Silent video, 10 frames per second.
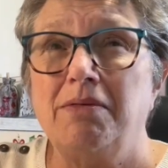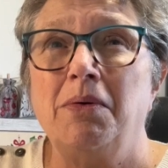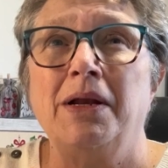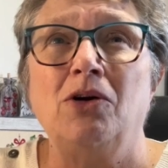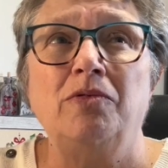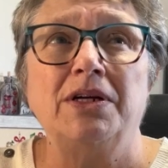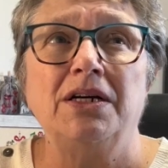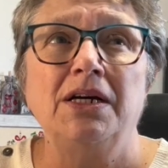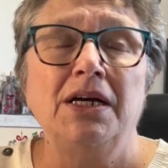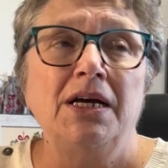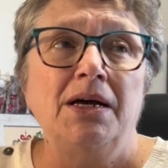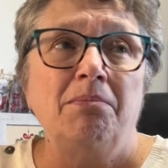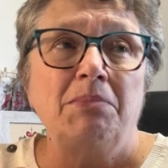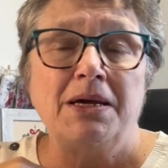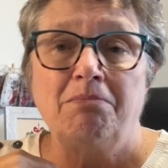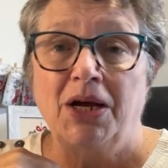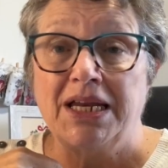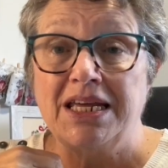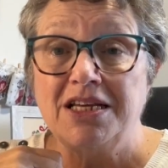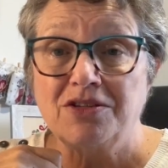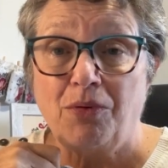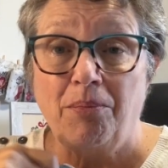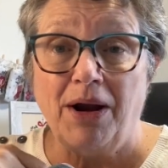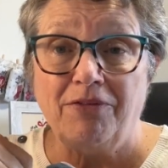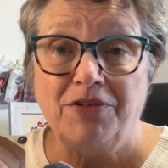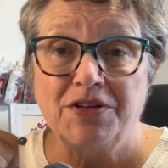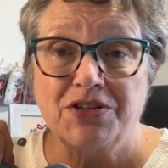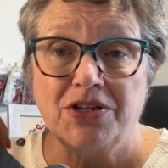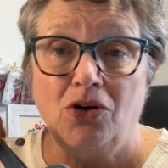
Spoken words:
We went over to meet my niece for breakfast